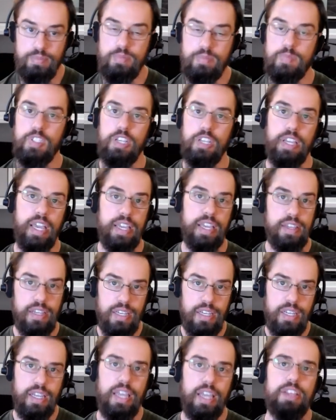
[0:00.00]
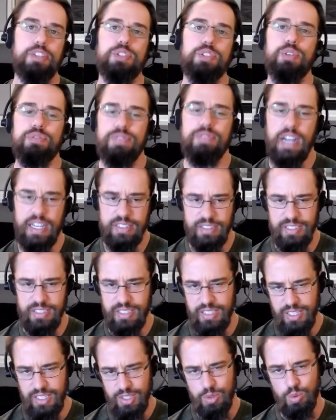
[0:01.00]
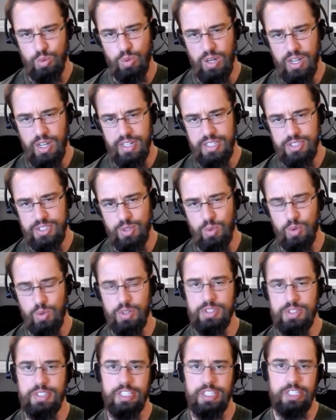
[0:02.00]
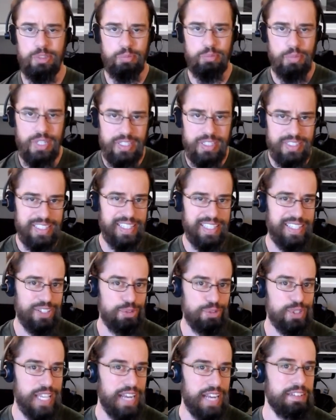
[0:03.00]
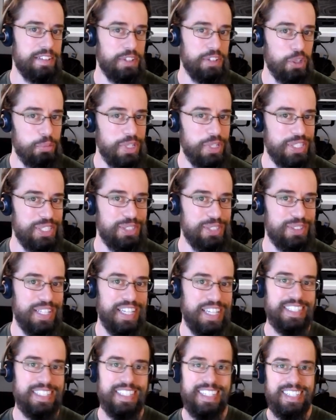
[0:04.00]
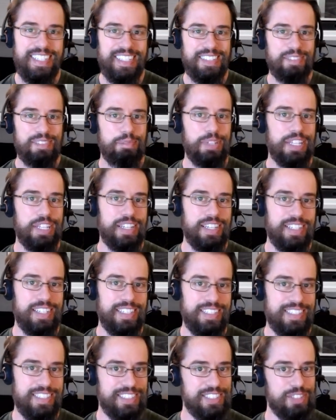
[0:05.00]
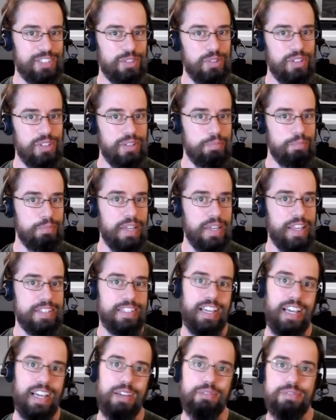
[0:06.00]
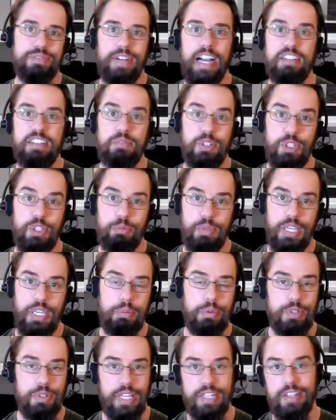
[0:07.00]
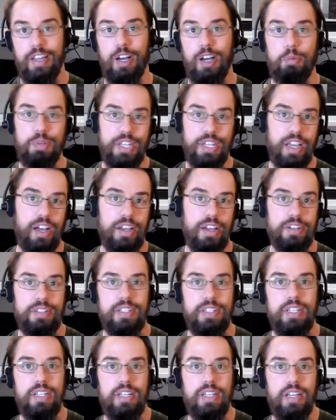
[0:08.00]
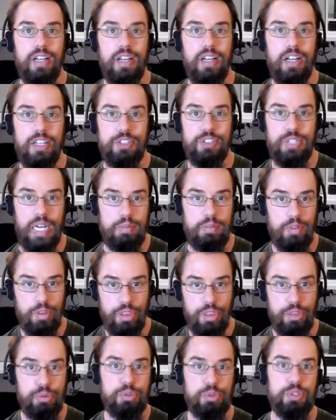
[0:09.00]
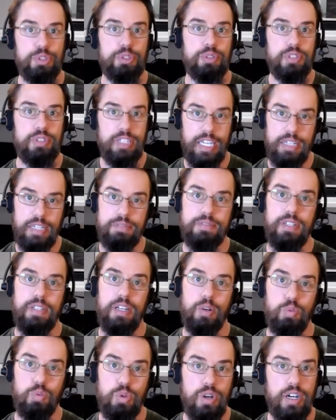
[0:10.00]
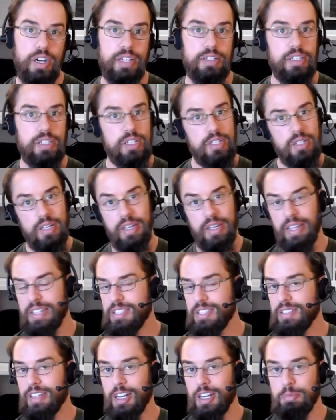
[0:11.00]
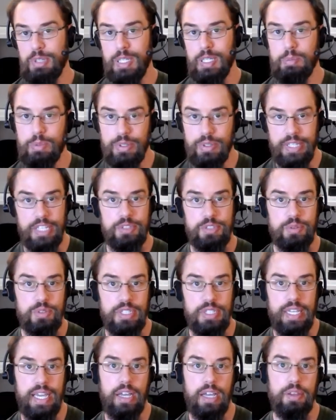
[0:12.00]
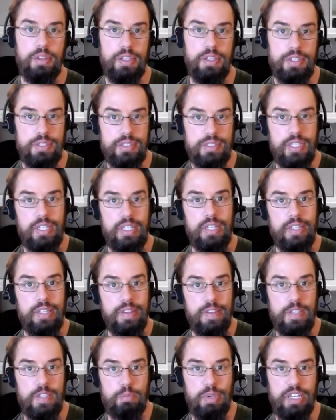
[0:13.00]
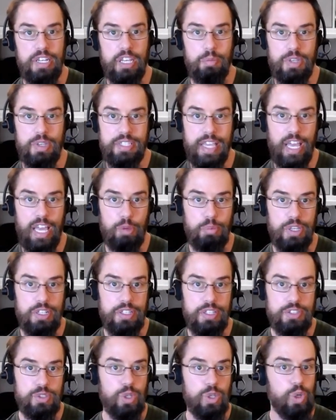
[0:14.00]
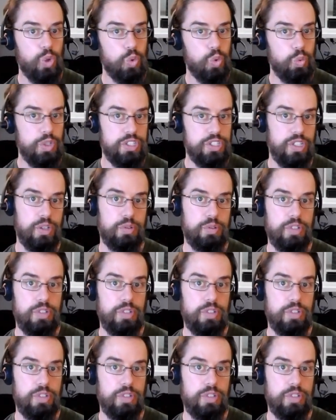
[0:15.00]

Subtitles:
Okay, and so finally, Wuhan is quarantined, but it was kind of a little bit too late because by that time, 5 million people had come and gone, traveled through and left Wuhan. And that's a lot of people, and that's really how these pandemics happen, is we don't